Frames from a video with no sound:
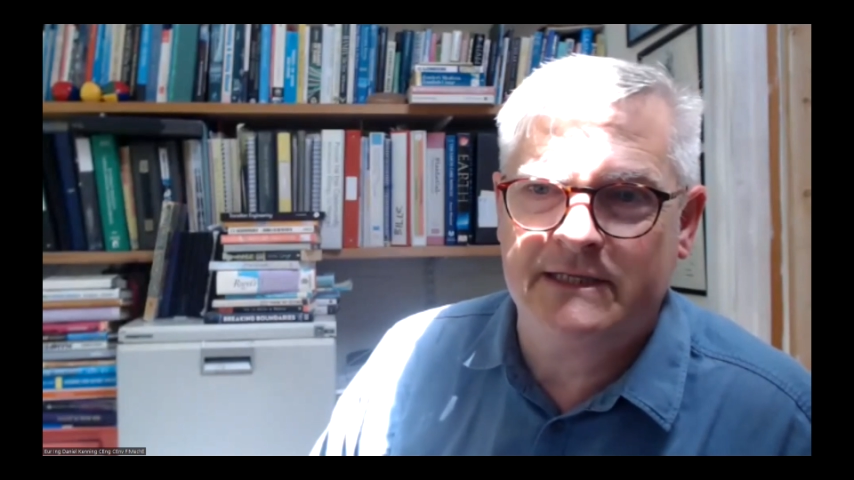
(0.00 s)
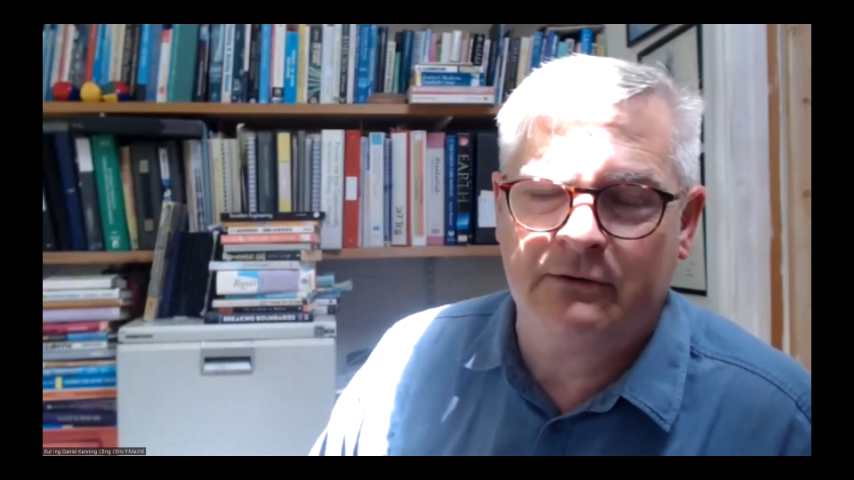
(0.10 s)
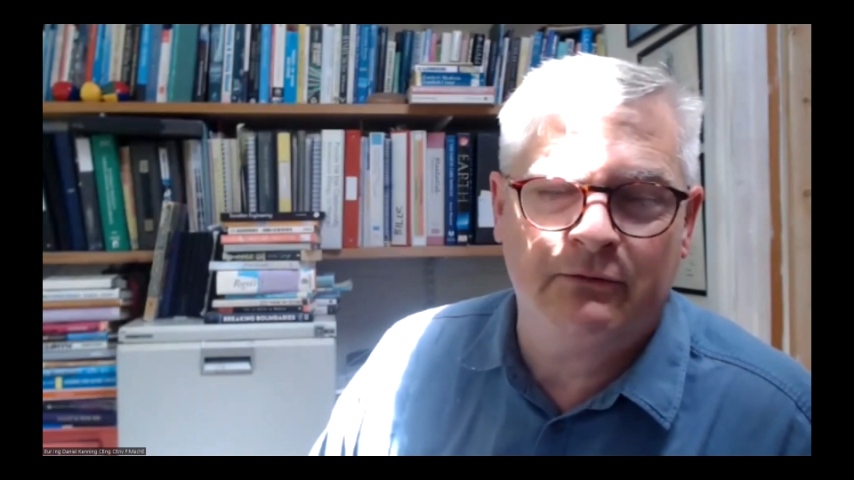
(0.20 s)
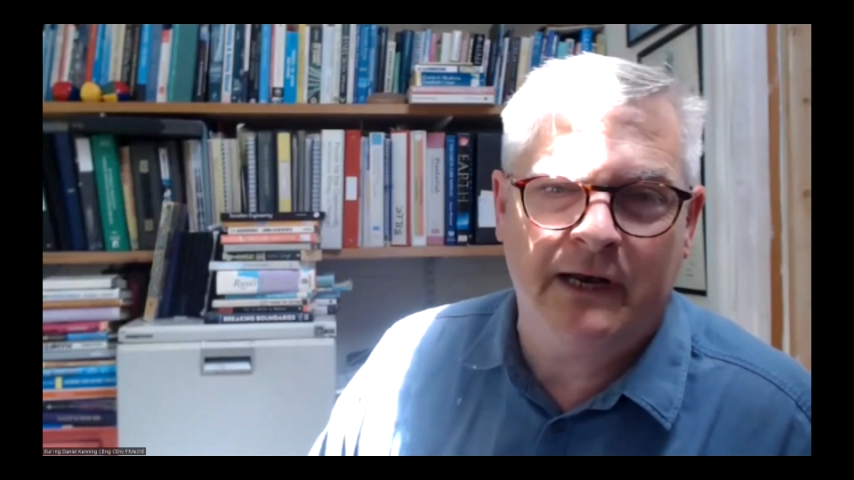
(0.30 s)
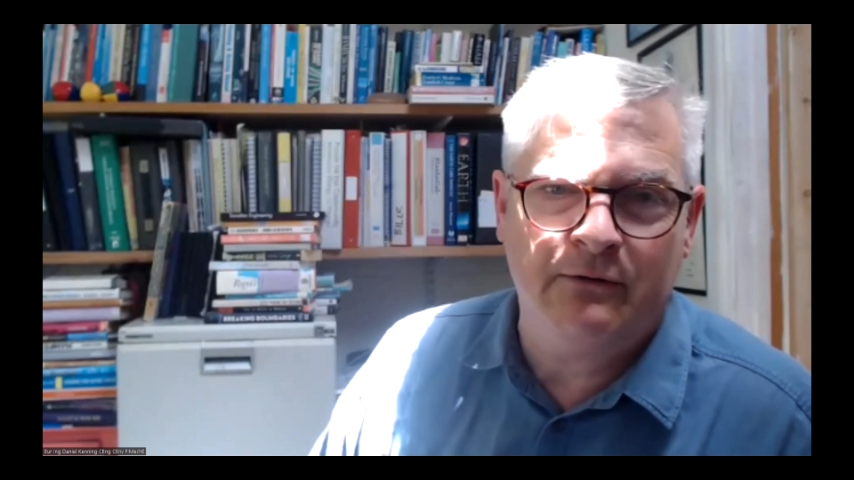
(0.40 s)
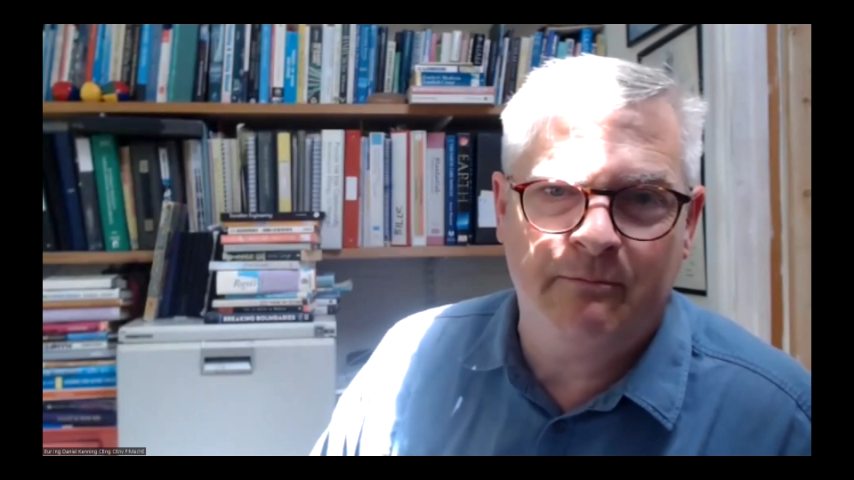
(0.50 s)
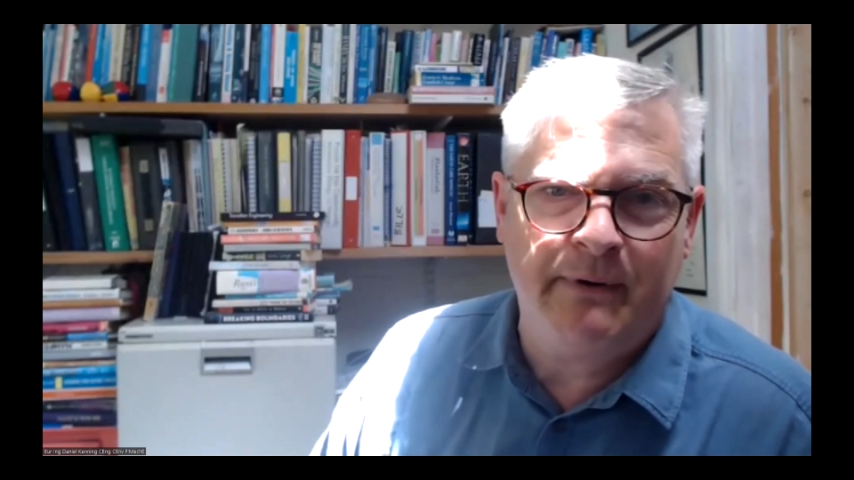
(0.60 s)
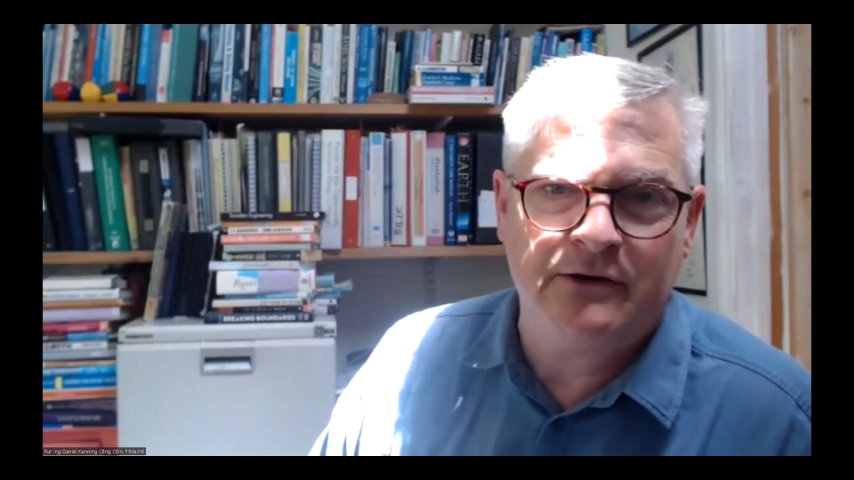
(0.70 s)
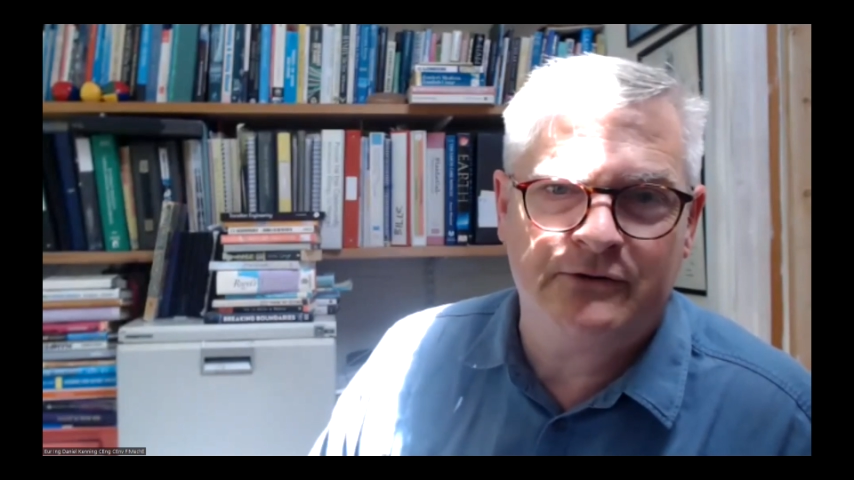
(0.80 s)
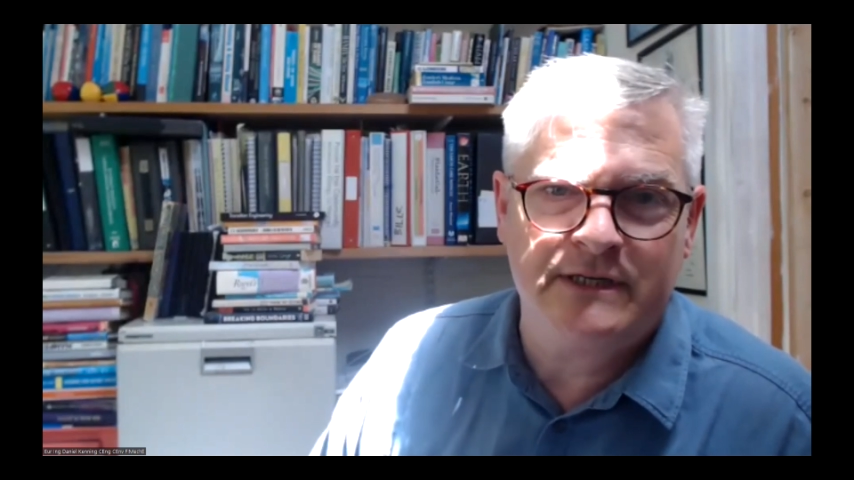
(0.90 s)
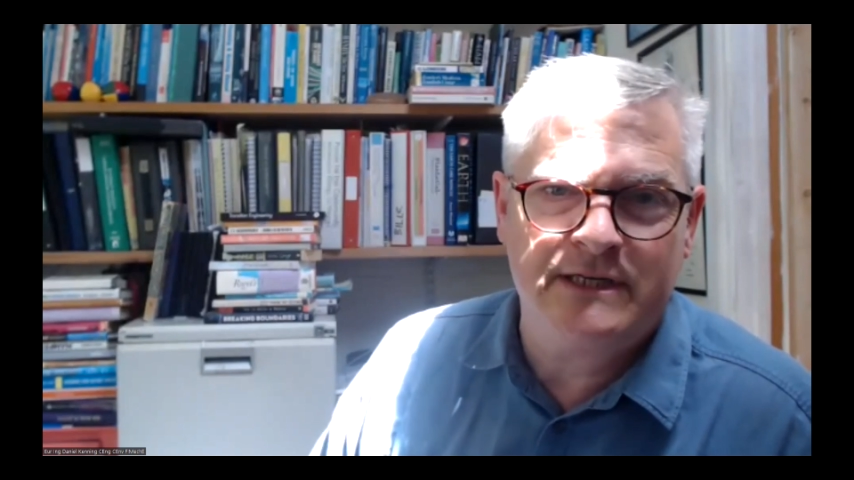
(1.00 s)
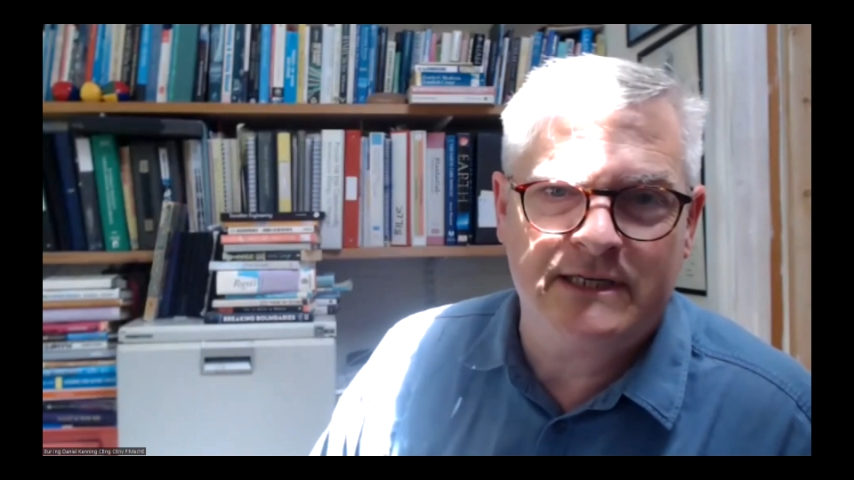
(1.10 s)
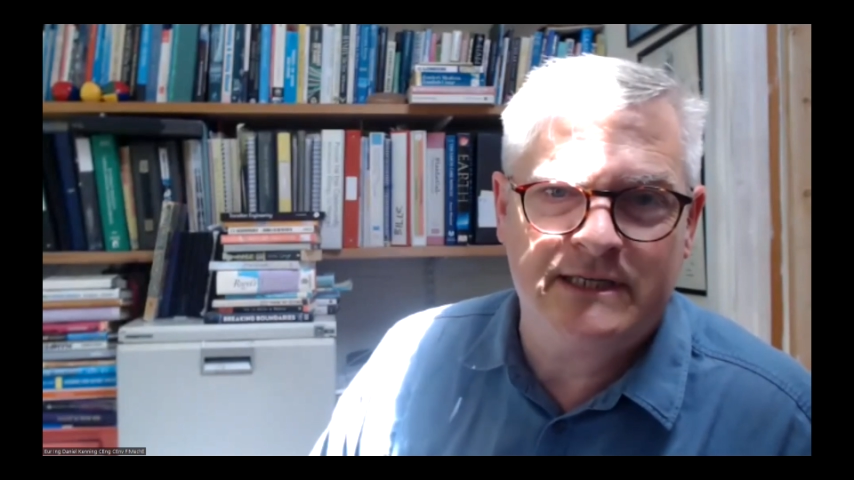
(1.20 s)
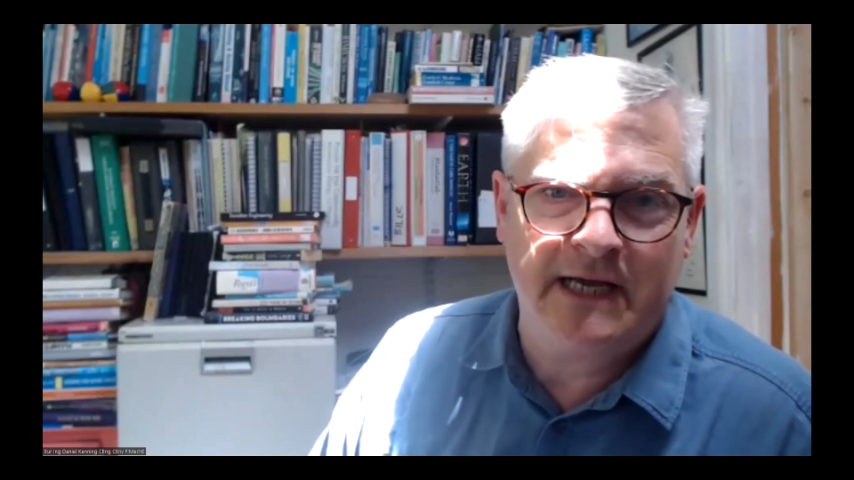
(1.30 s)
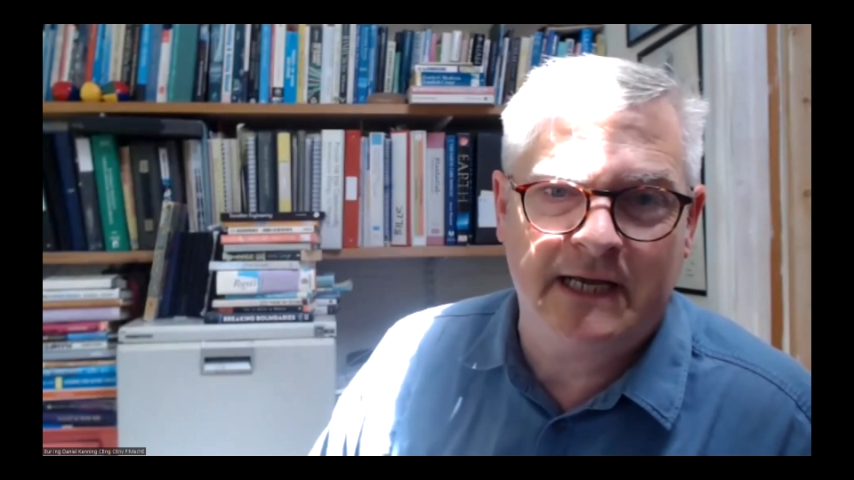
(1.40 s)
or batteries
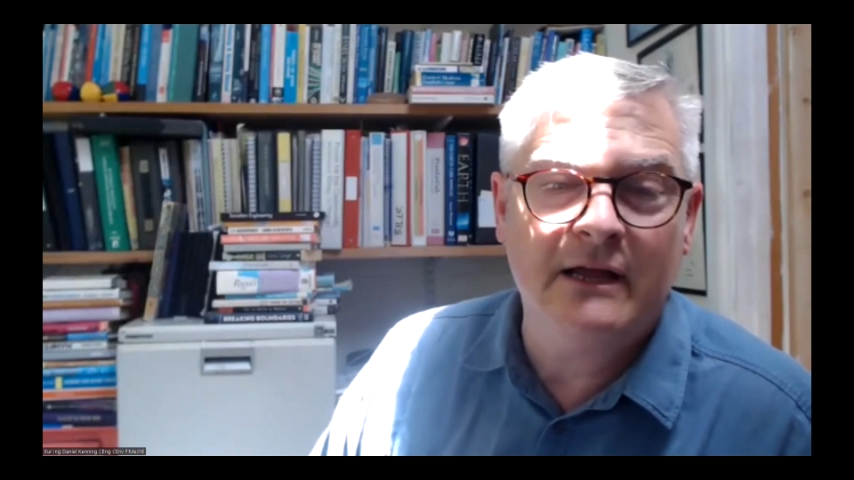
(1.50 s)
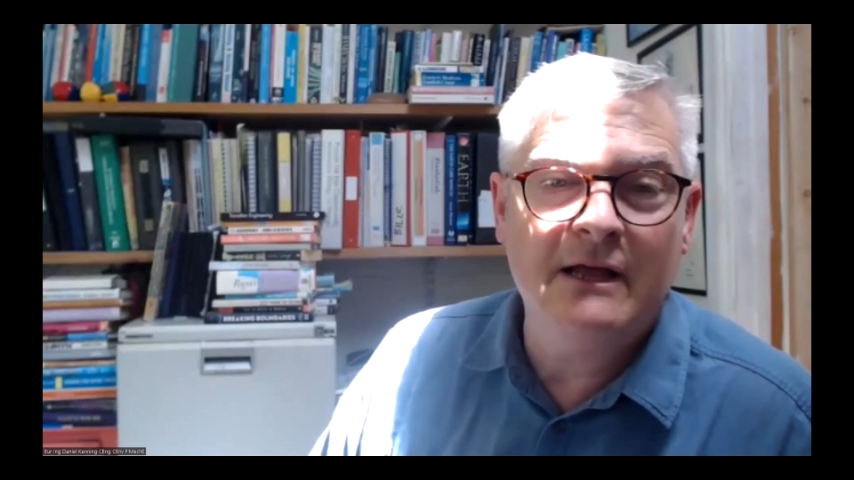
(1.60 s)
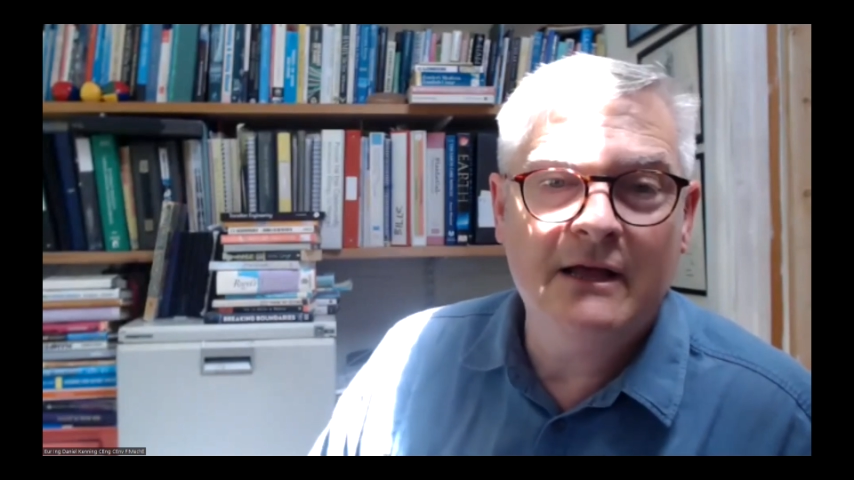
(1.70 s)
instead.